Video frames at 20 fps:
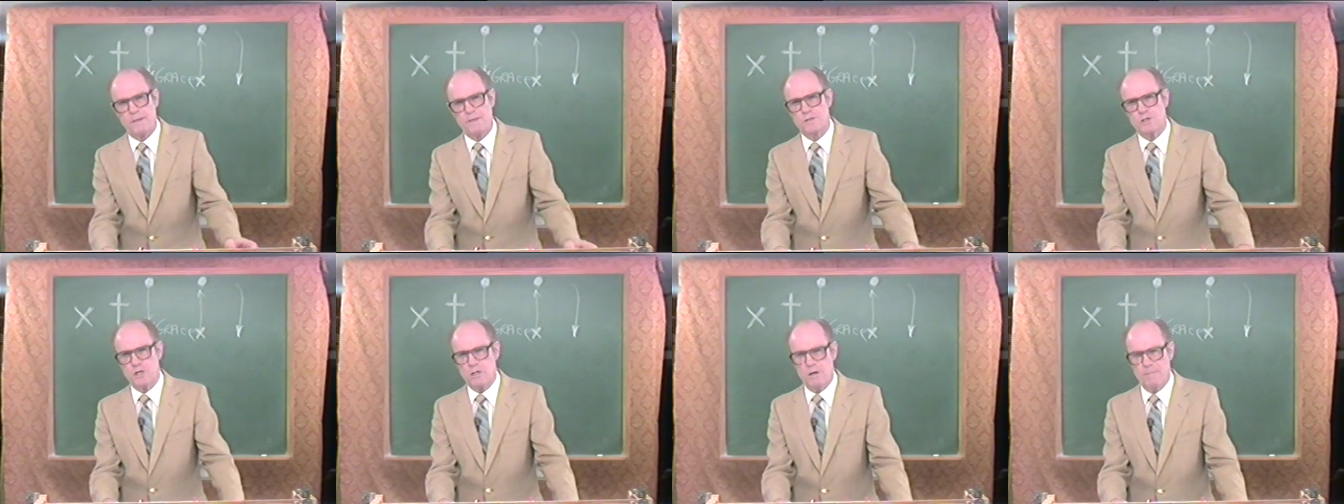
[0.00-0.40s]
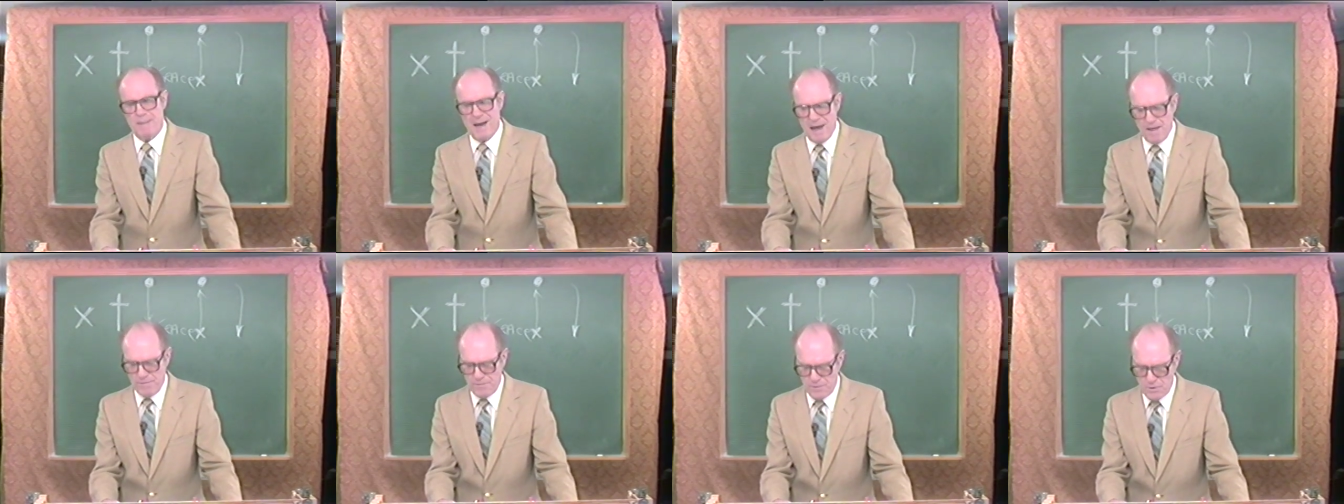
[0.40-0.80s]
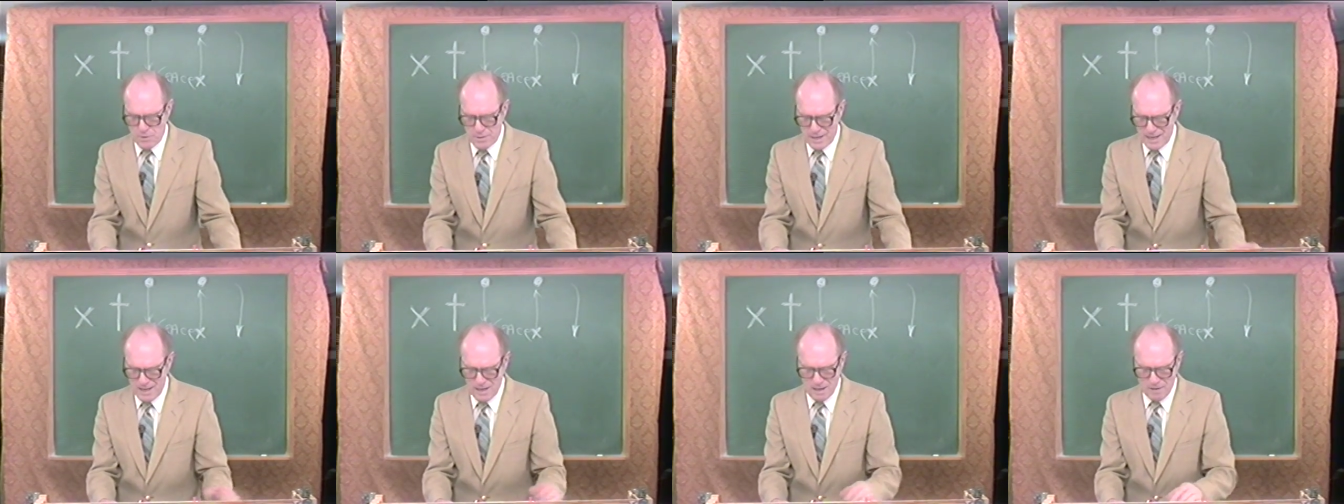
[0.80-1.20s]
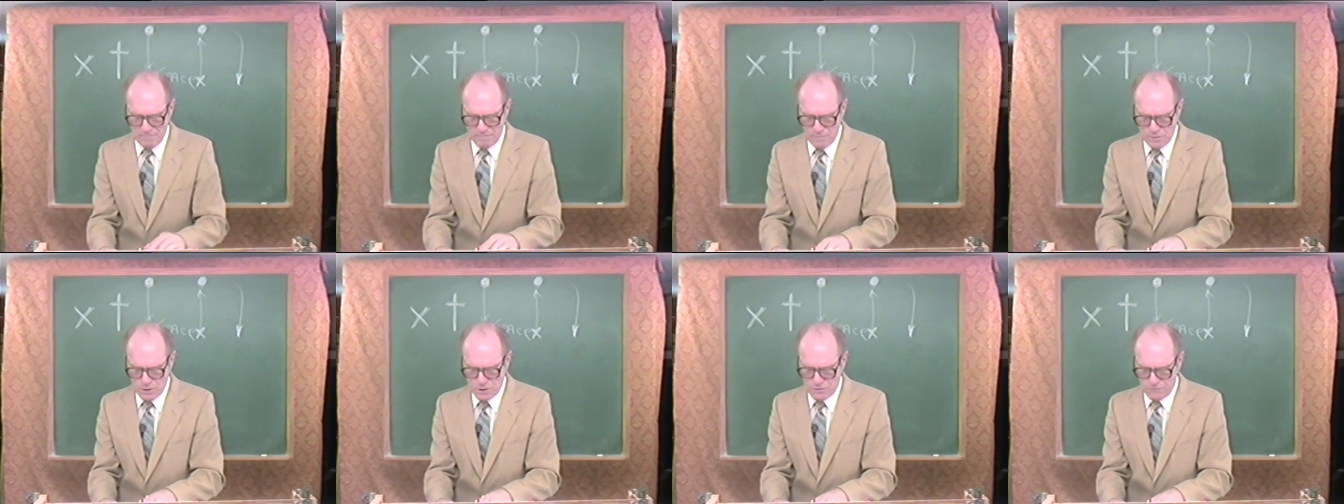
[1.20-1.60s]
Jeremiah 30,
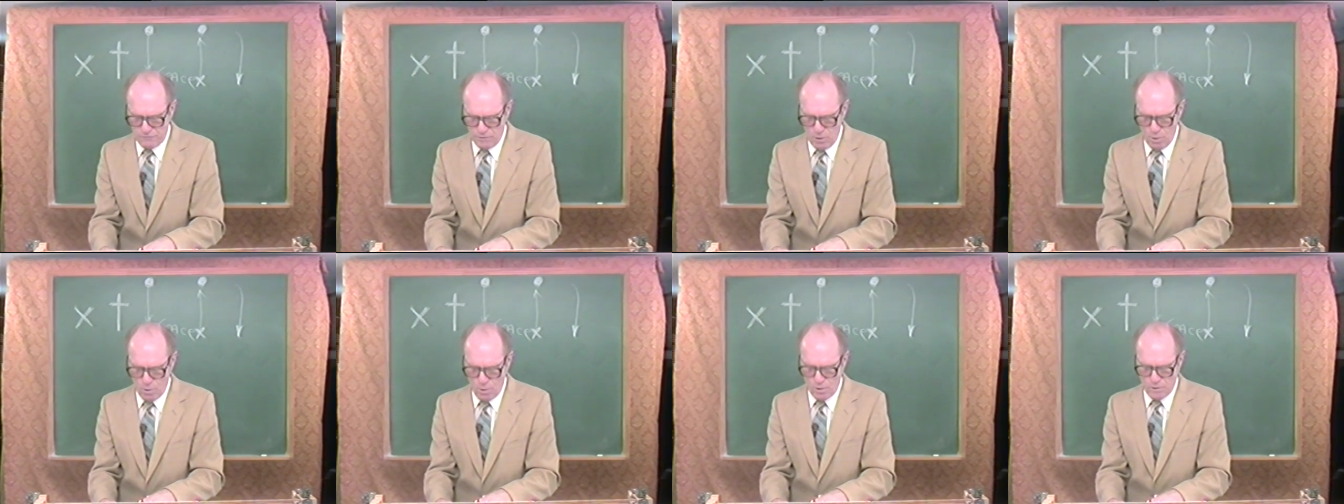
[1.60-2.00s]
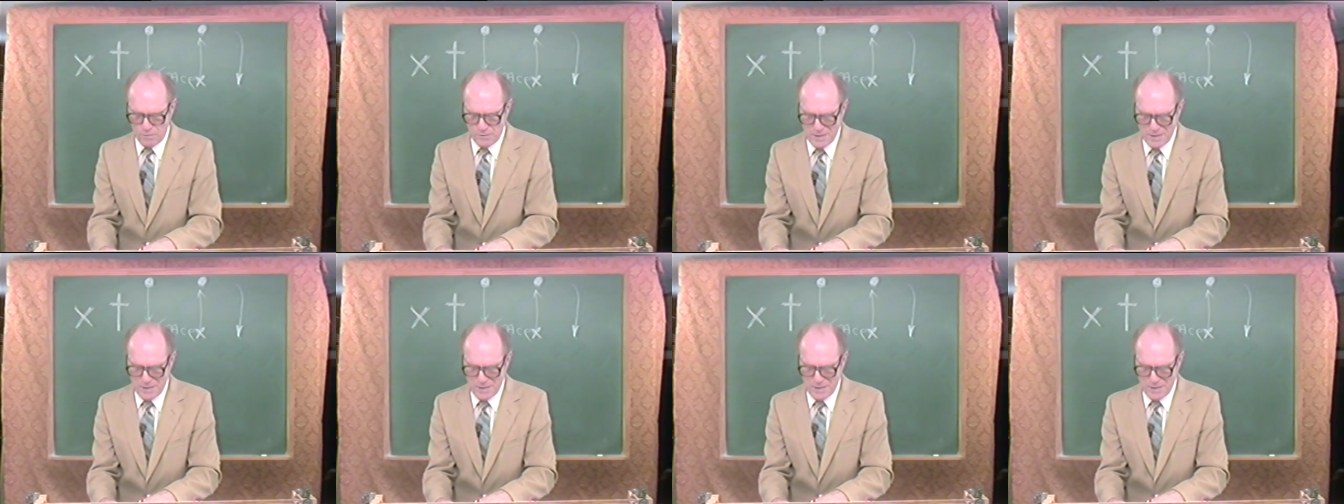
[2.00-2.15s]
verse 4,